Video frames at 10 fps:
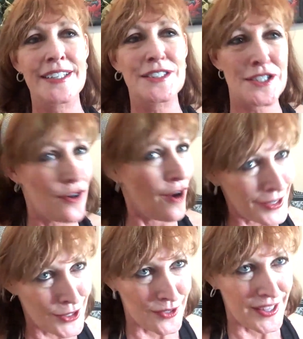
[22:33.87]
I need to
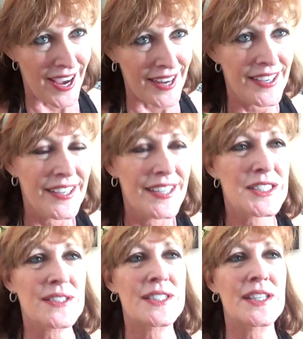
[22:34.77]
not do that
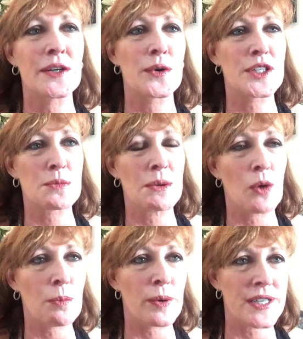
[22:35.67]
in order to
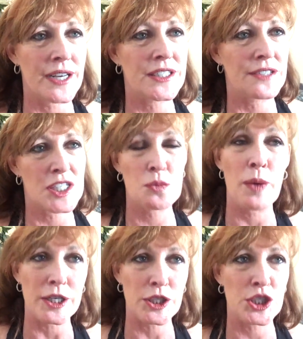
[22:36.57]
be more productive,
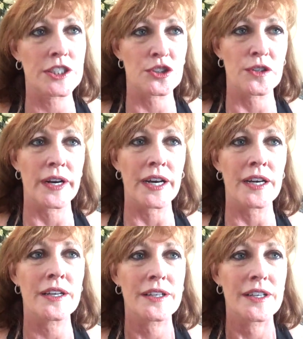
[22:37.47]
especially
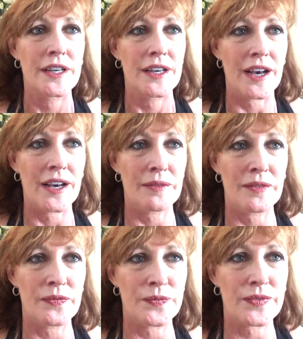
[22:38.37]

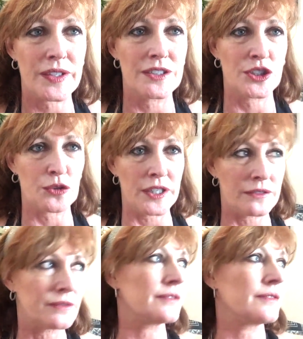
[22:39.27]
um,
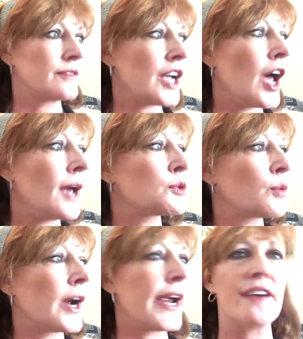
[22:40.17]
during
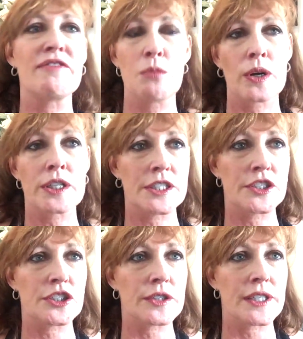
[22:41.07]
times where I have more
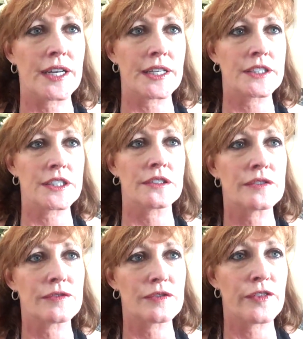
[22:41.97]
to do than I need
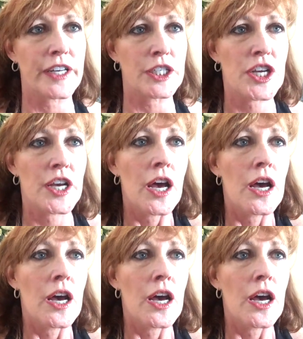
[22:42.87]
to finish,